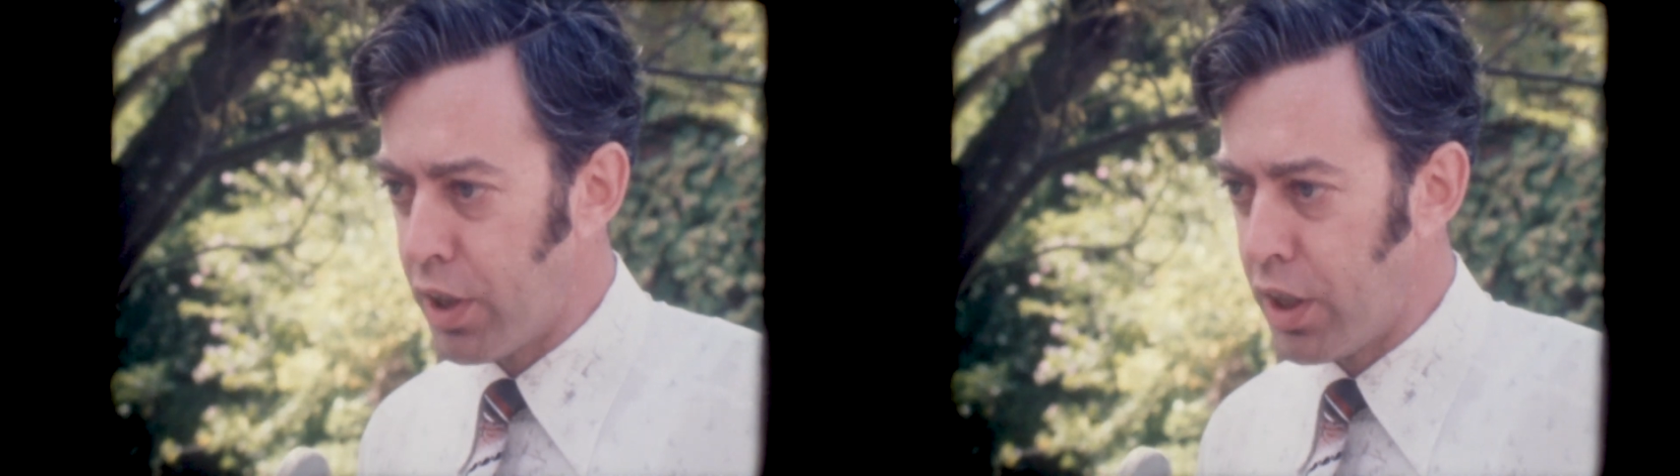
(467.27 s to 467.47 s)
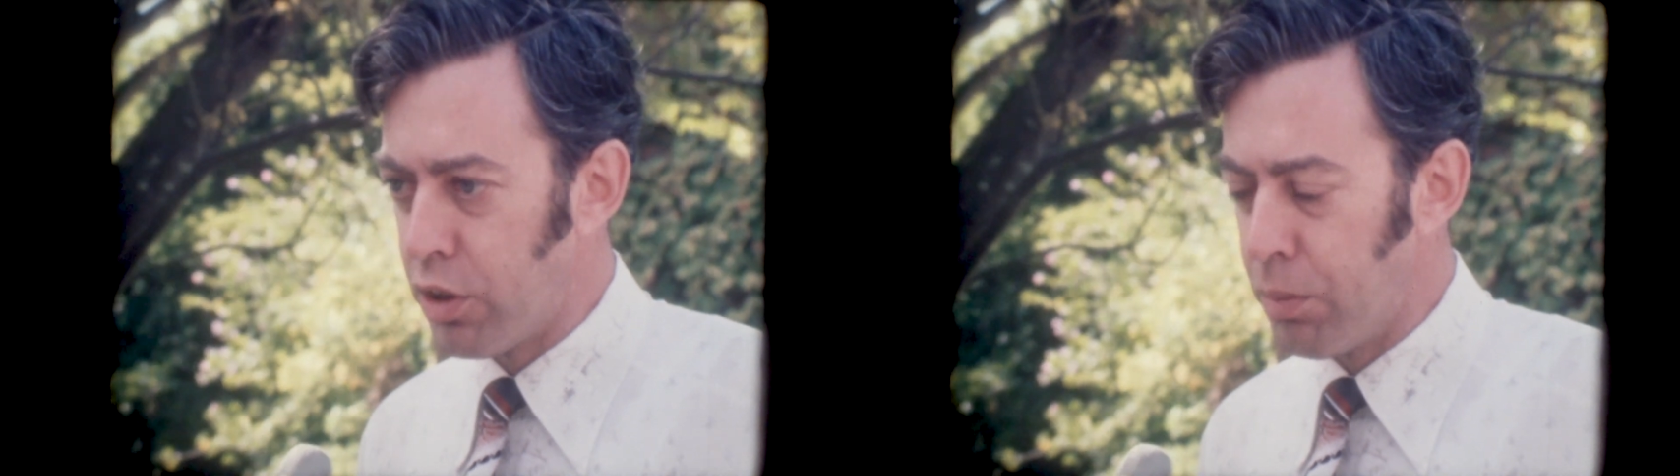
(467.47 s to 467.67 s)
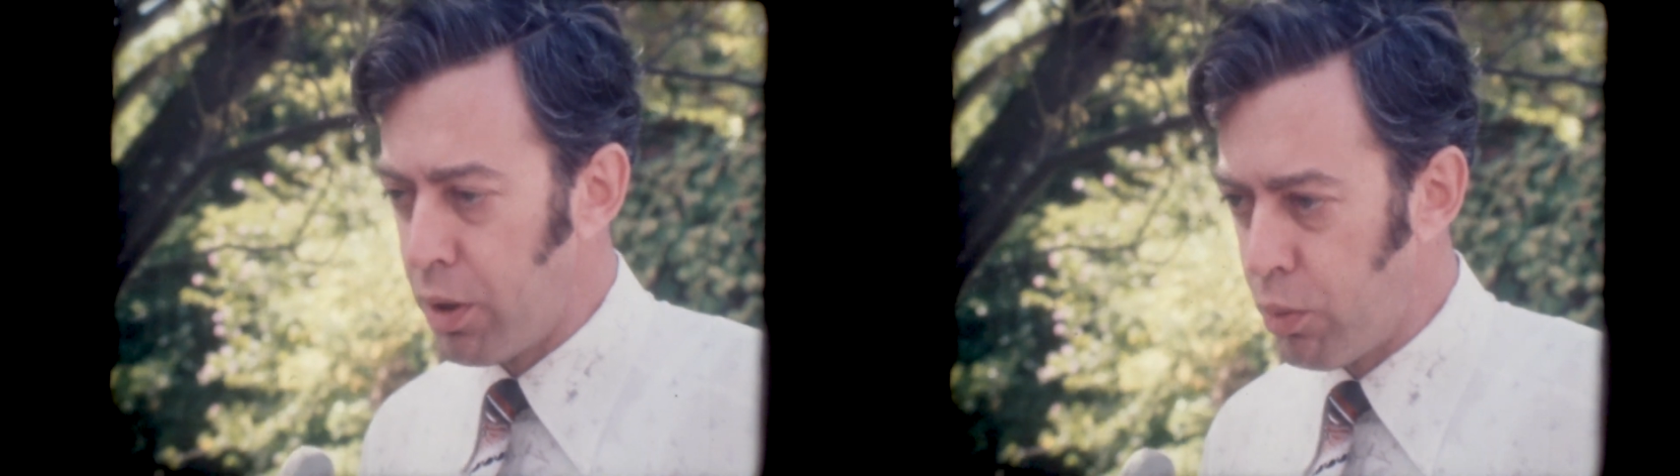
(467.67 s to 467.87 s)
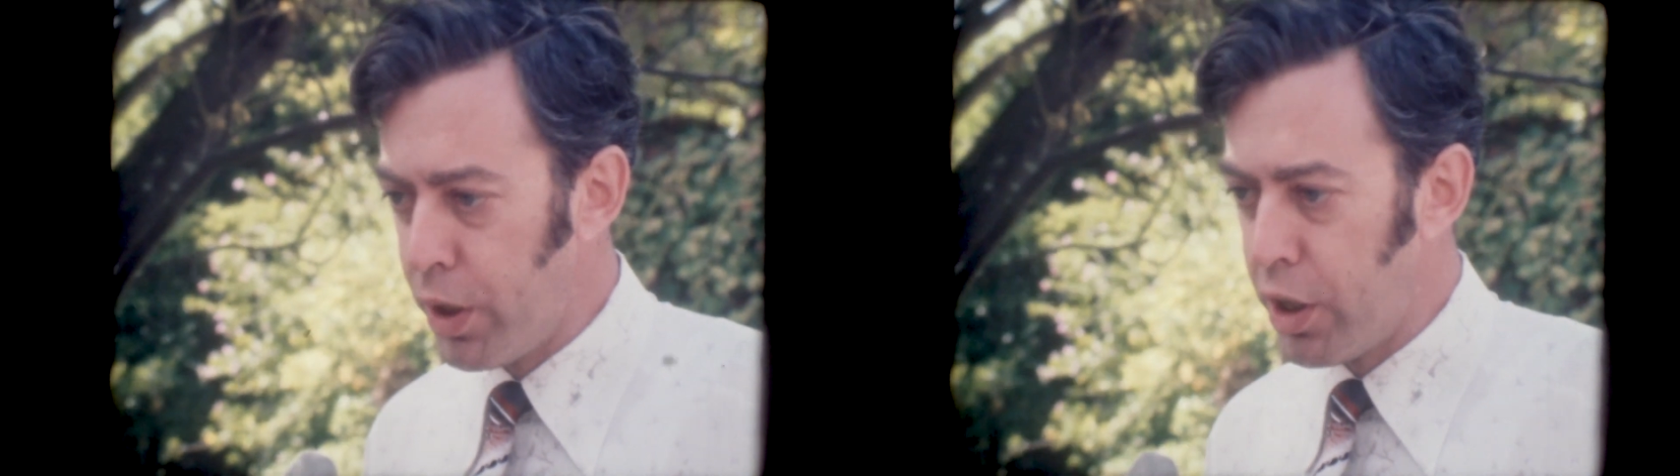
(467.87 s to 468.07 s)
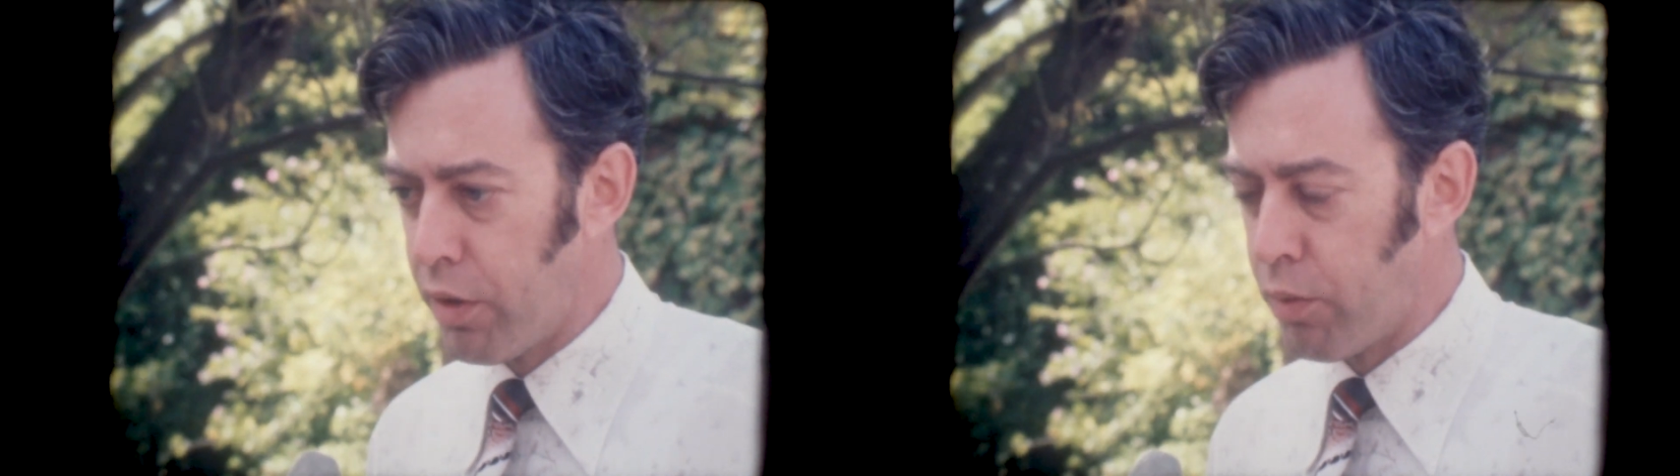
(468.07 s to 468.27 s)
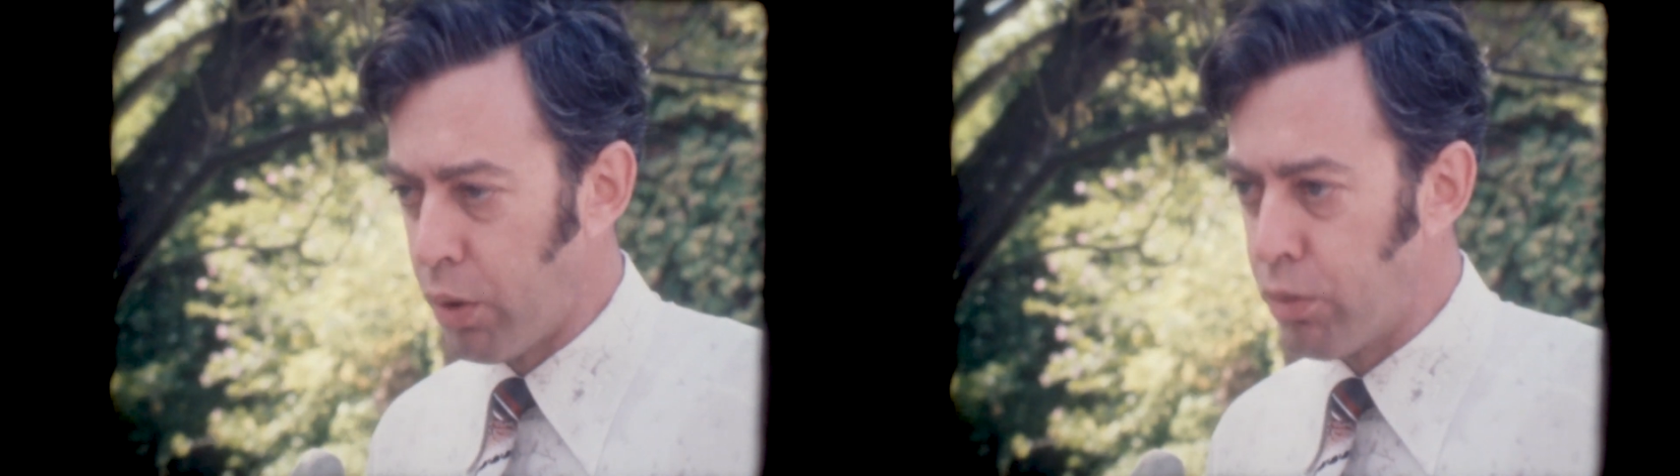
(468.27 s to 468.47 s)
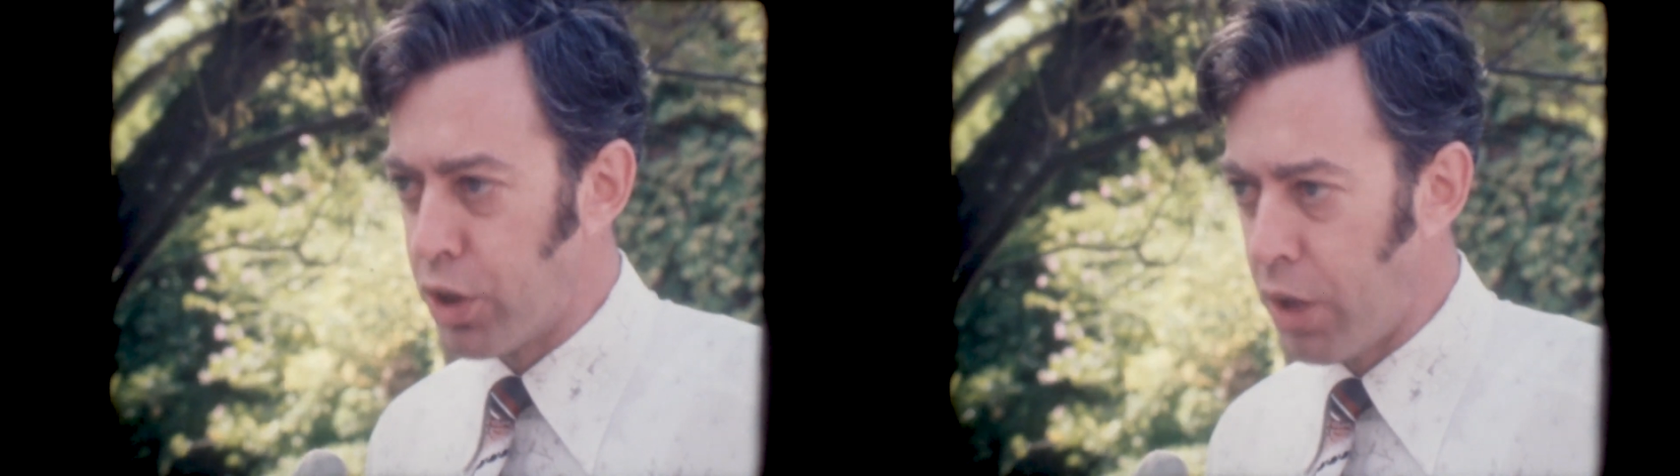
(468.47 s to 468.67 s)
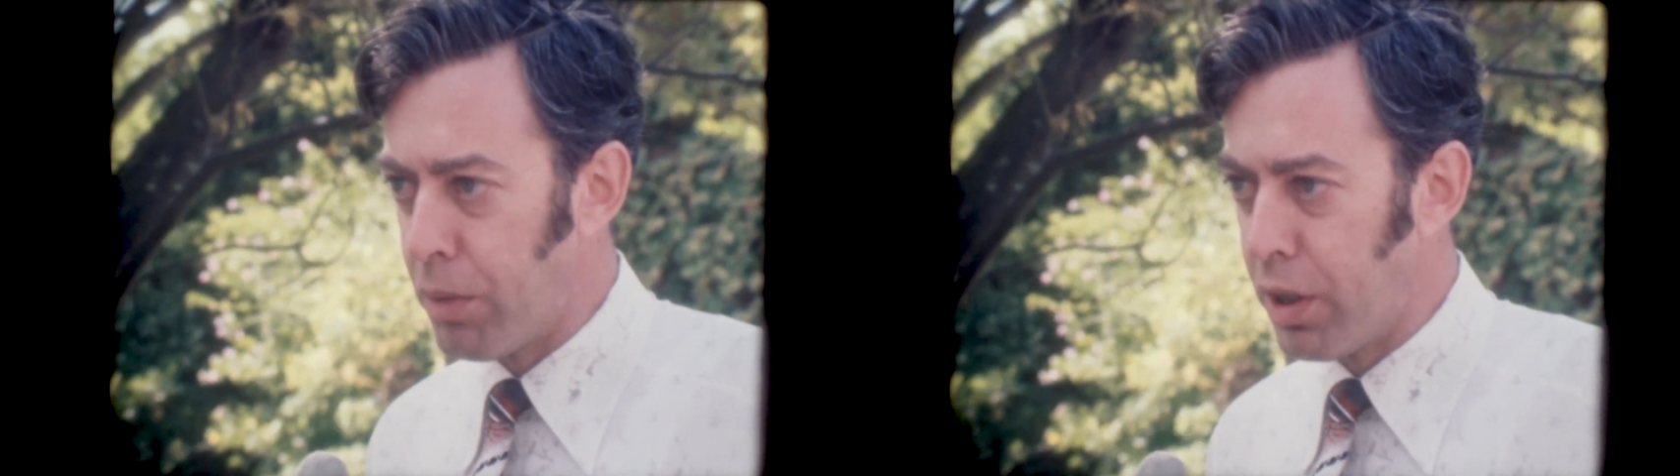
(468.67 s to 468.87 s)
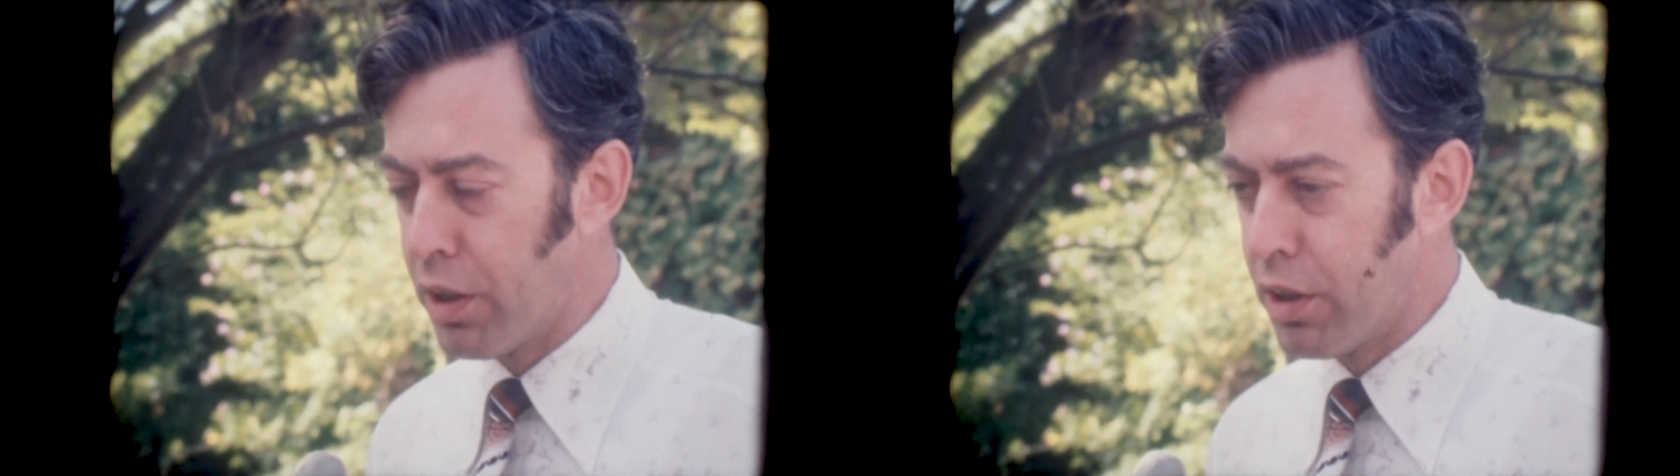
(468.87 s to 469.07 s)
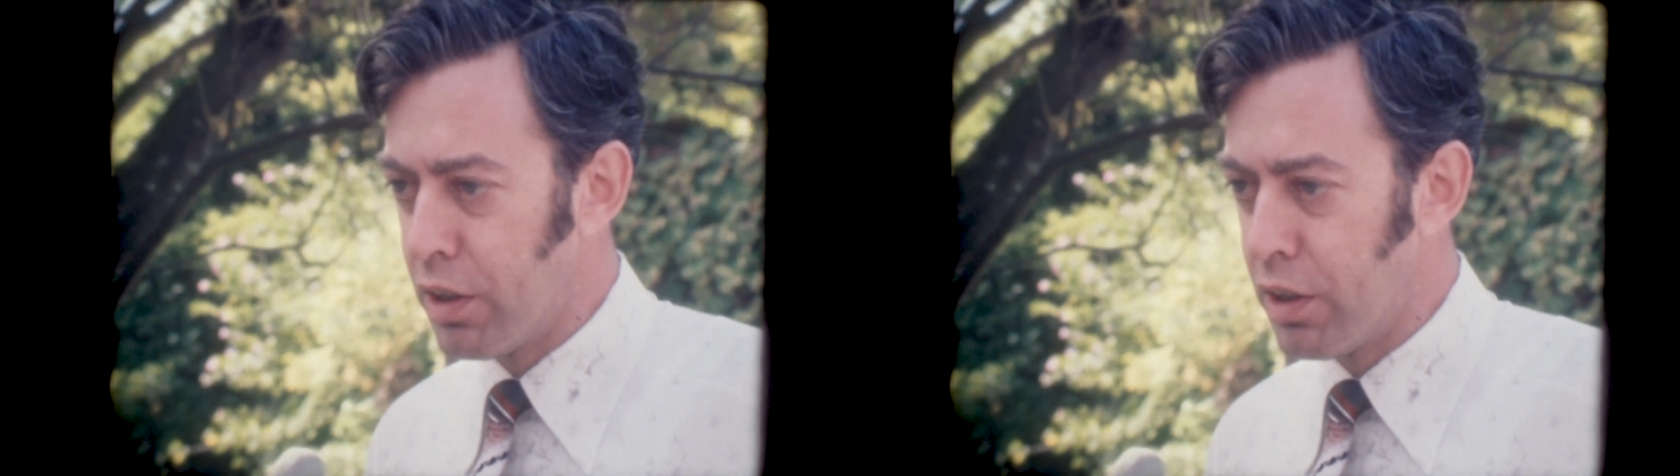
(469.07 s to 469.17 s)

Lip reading: and to be aware of what was happening.